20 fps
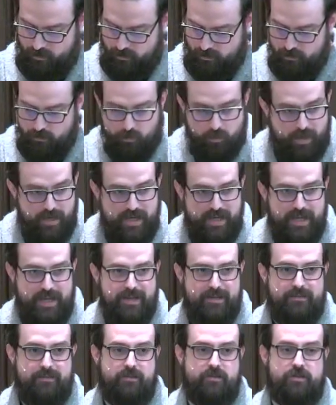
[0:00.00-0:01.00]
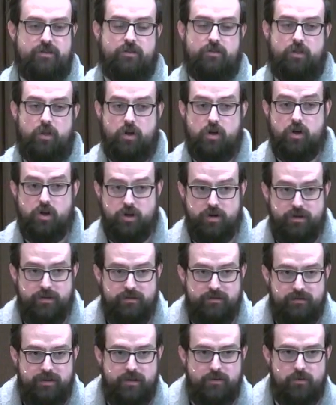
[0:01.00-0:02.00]
We need to learn
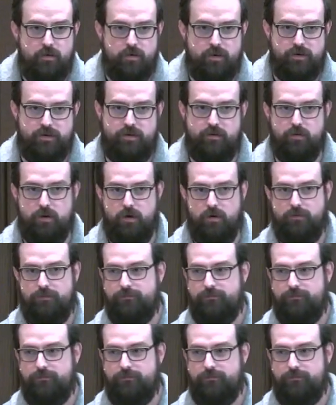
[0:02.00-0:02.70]
in order to grow.